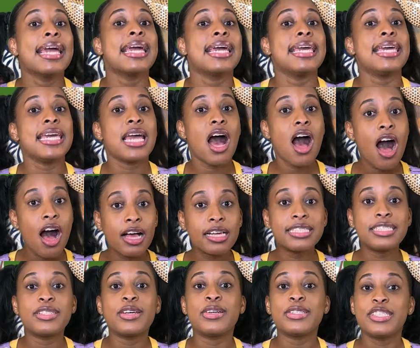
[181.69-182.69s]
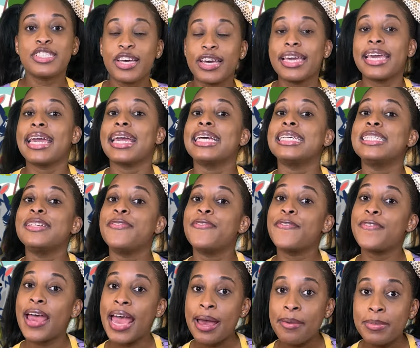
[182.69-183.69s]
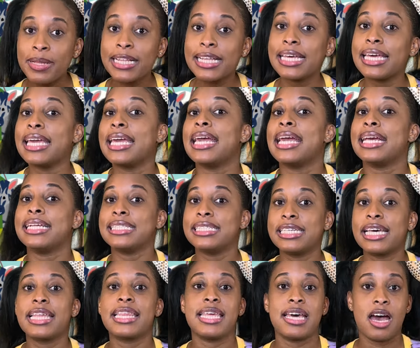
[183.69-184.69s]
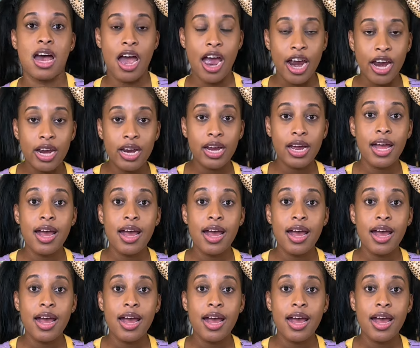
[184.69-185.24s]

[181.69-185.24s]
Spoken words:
He also took his family into the ark.